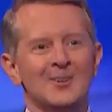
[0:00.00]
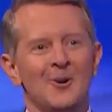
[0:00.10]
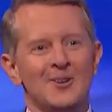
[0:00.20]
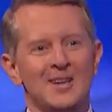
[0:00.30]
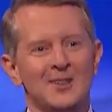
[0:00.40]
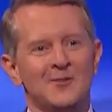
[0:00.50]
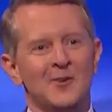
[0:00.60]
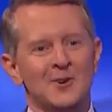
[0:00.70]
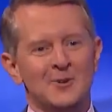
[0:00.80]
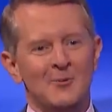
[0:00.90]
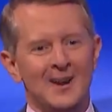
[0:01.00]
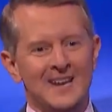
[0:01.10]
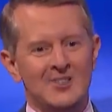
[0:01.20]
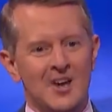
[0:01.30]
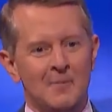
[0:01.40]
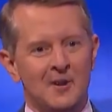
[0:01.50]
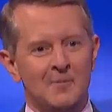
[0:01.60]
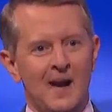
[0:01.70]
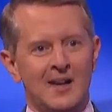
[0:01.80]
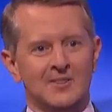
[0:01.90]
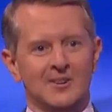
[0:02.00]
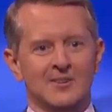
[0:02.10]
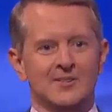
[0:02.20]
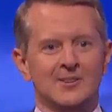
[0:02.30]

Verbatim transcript: scores his first win in Jeopardy! Masters,